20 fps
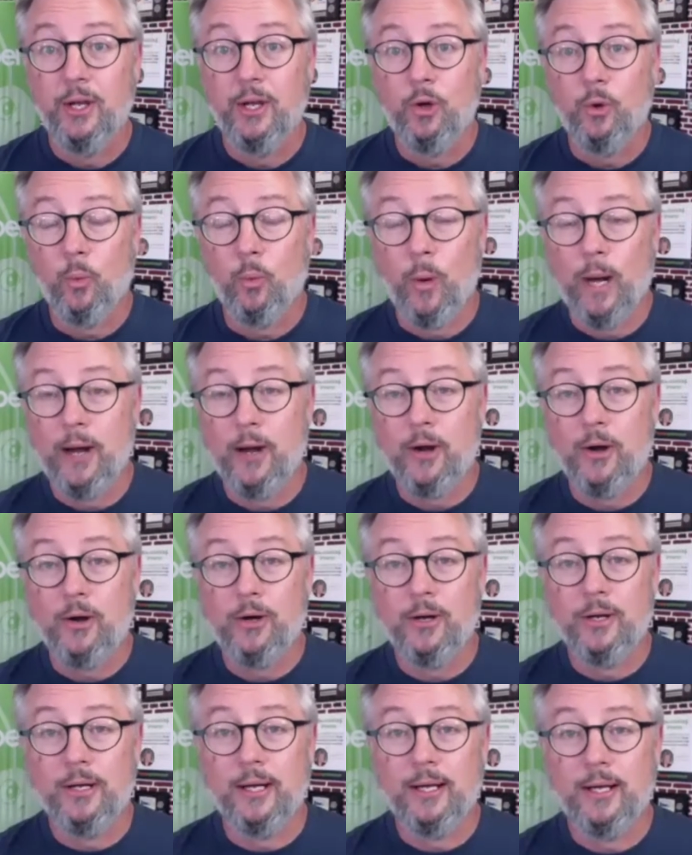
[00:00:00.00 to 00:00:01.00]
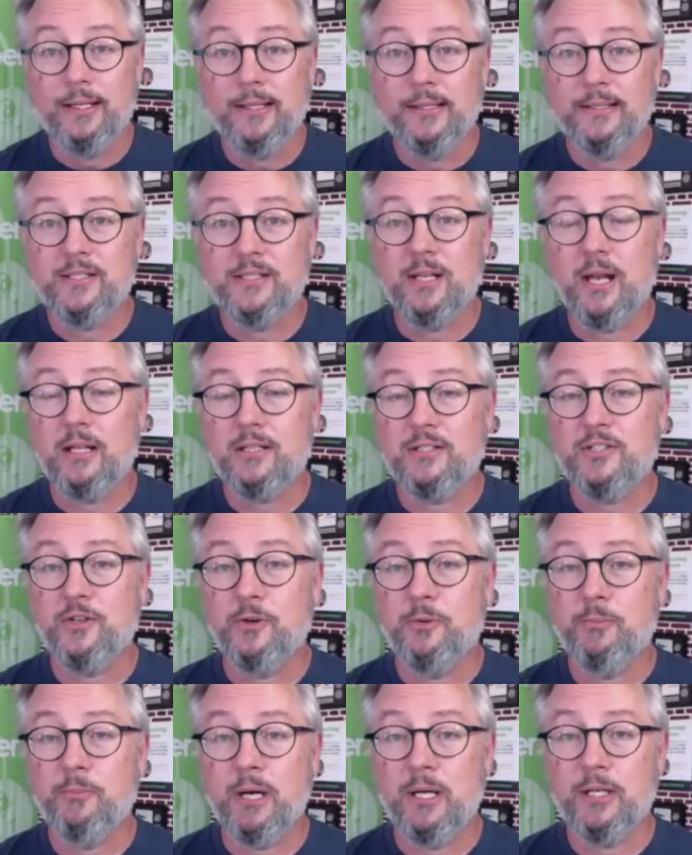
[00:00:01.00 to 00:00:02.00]
where uh, it's not
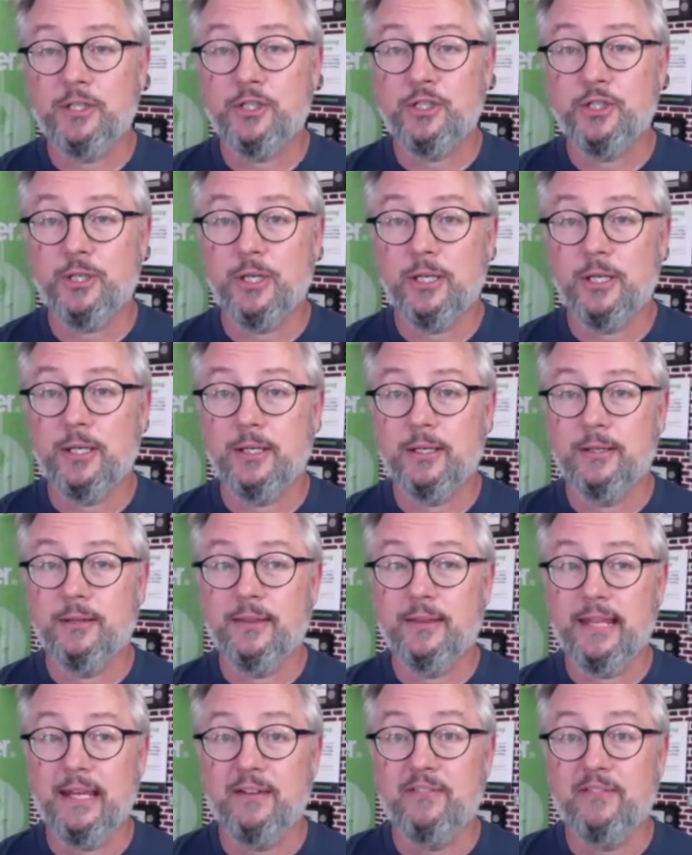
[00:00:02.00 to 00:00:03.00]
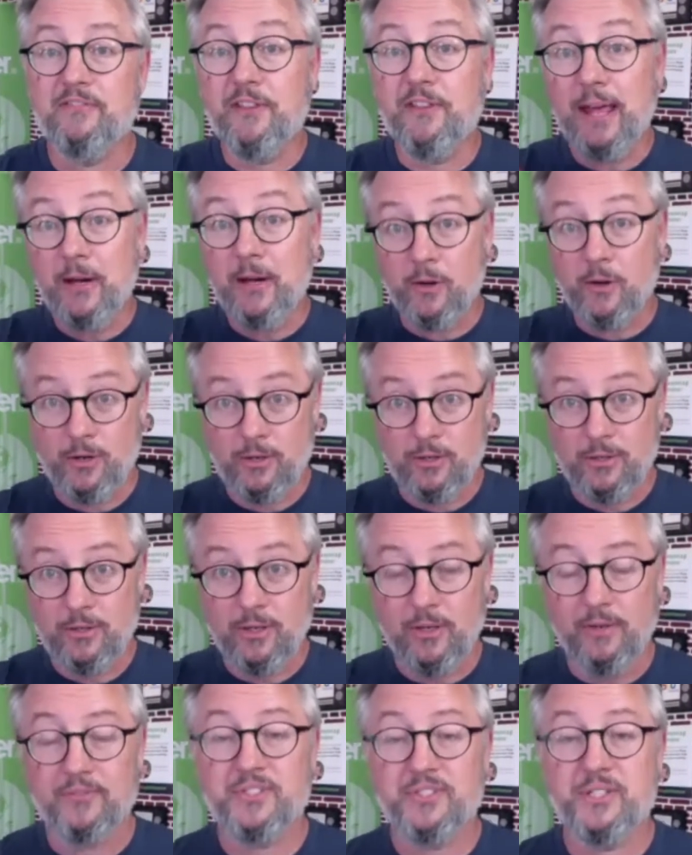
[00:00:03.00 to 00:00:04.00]
so much uh, the inventor
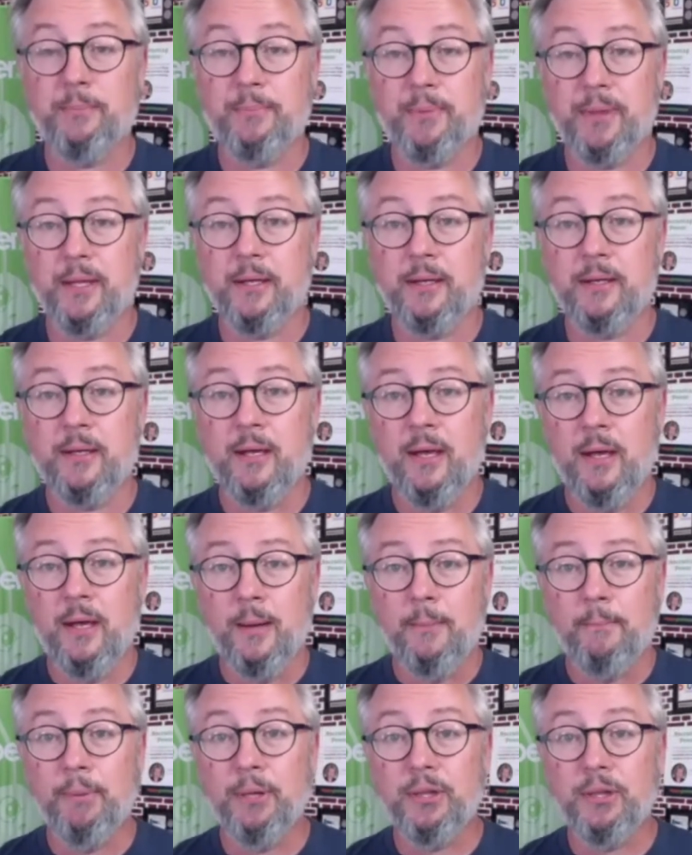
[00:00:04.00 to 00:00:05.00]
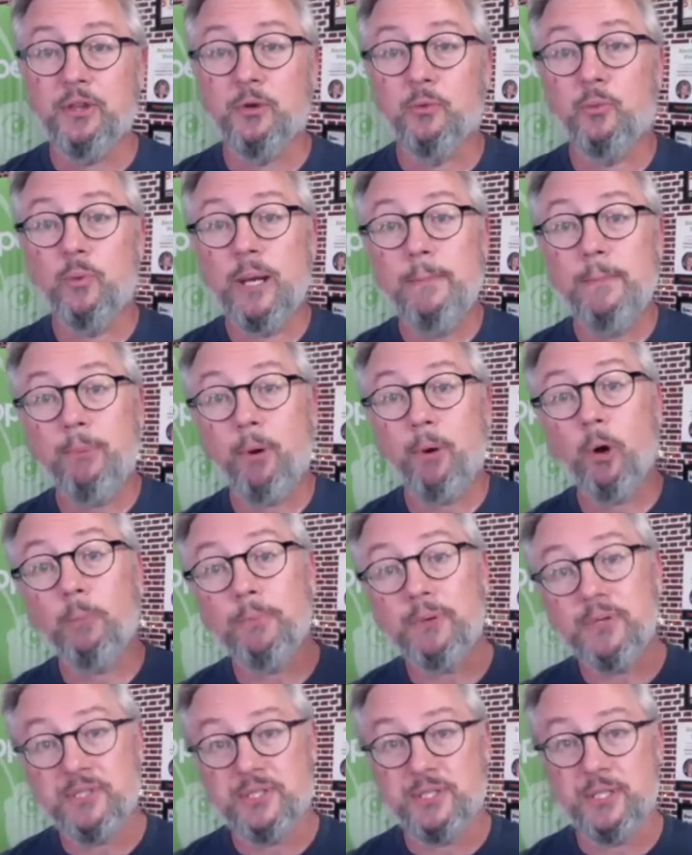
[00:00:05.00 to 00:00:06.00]
of something, but the
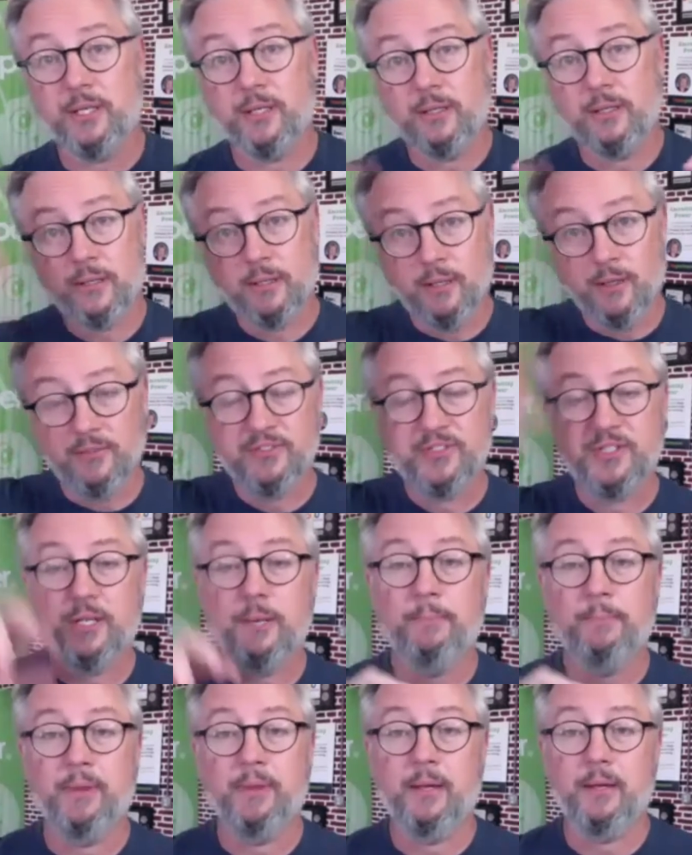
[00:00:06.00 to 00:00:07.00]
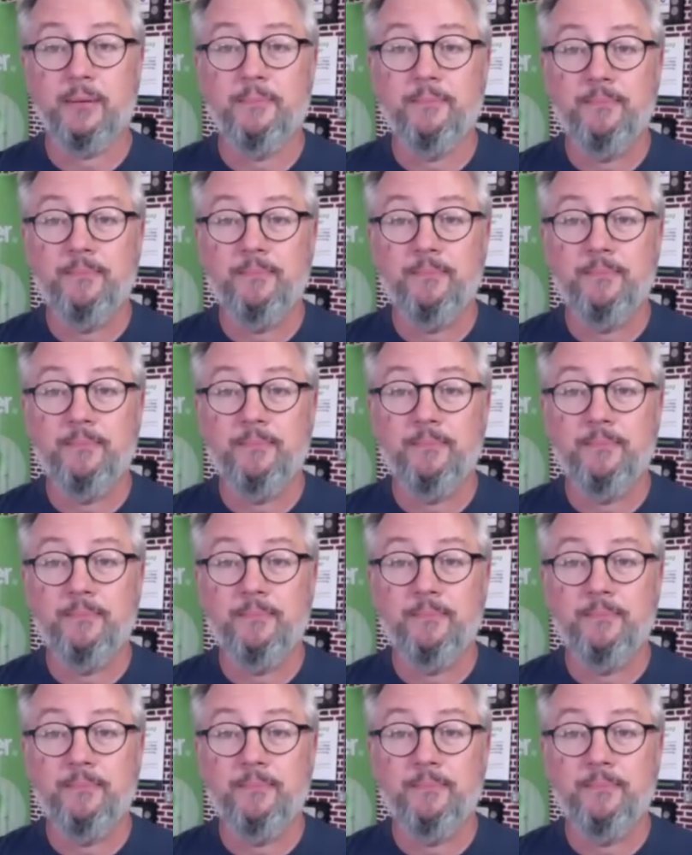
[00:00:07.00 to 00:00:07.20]
repurposing of something.